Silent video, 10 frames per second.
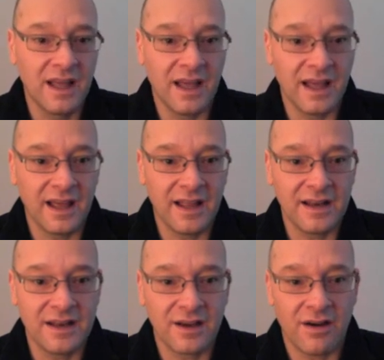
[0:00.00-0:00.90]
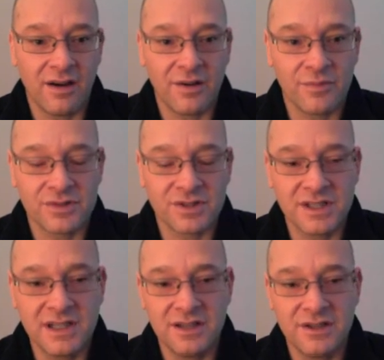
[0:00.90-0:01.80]
and I will
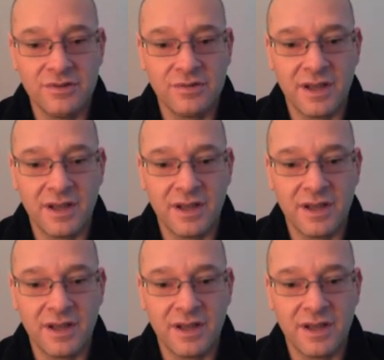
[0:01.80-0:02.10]
see you